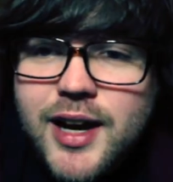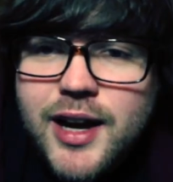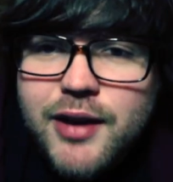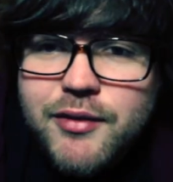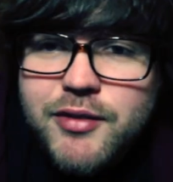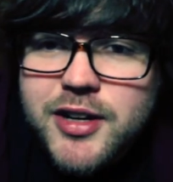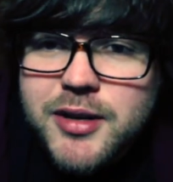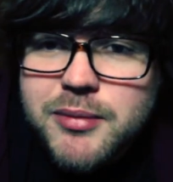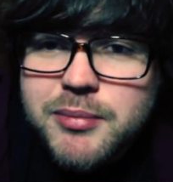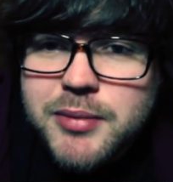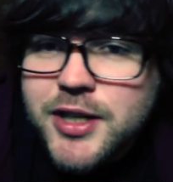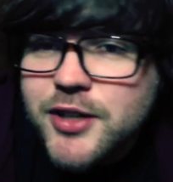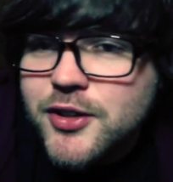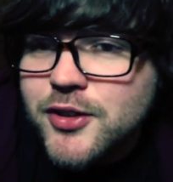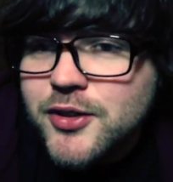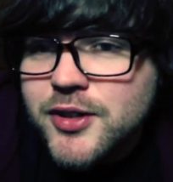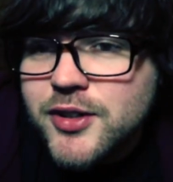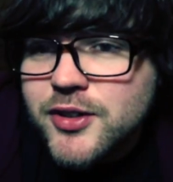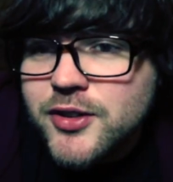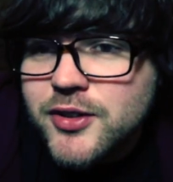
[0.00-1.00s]
and we can be
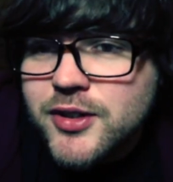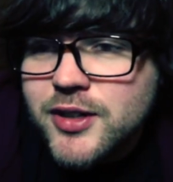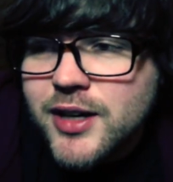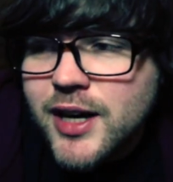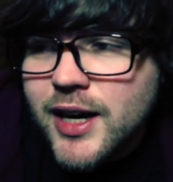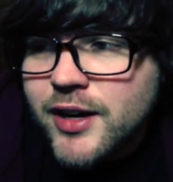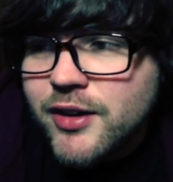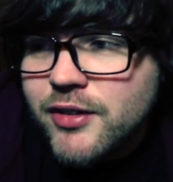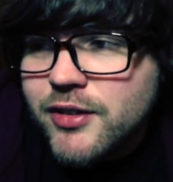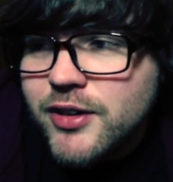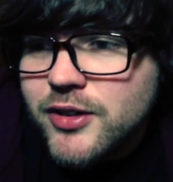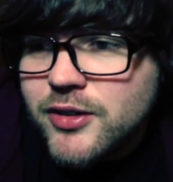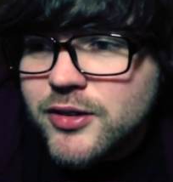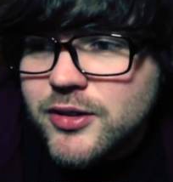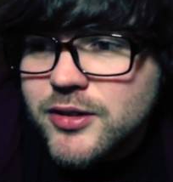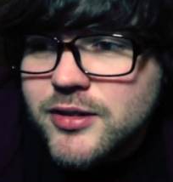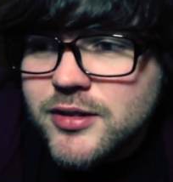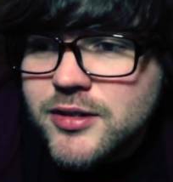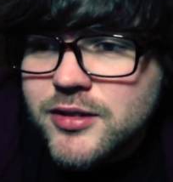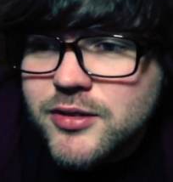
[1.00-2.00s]
annoyed or angry
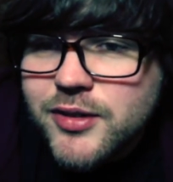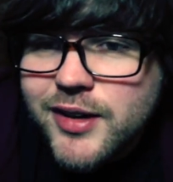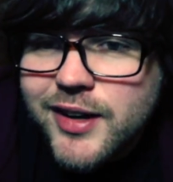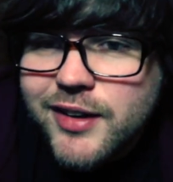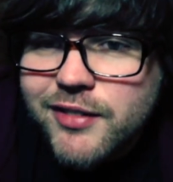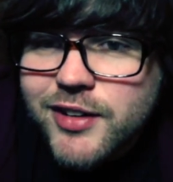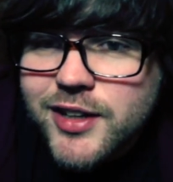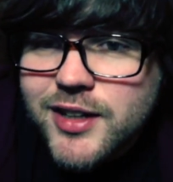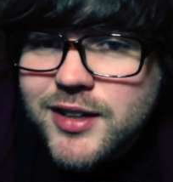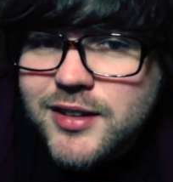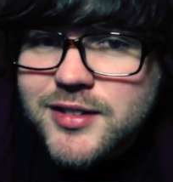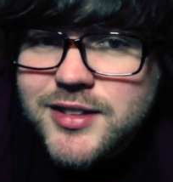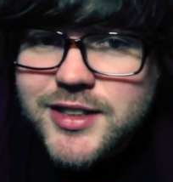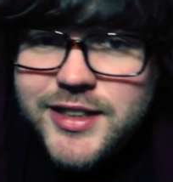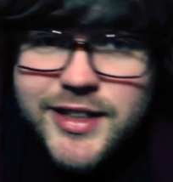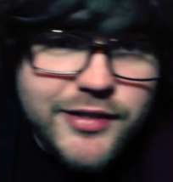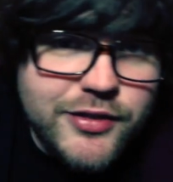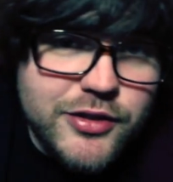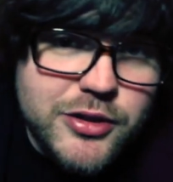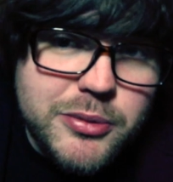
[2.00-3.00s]
or whatever
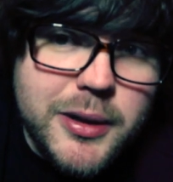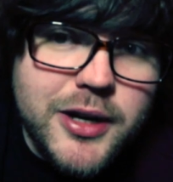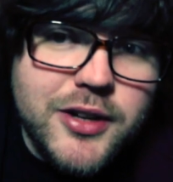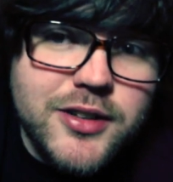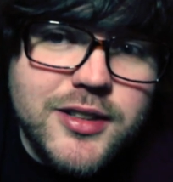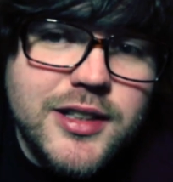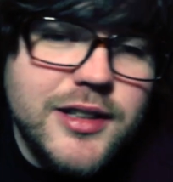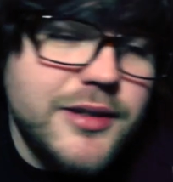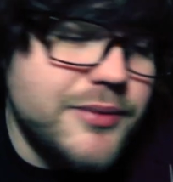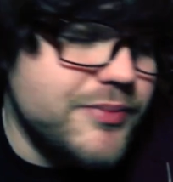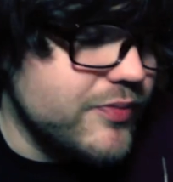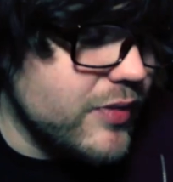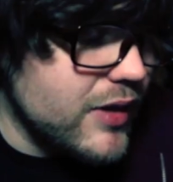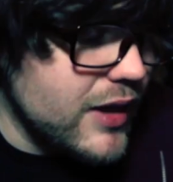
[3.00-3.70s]
together about it.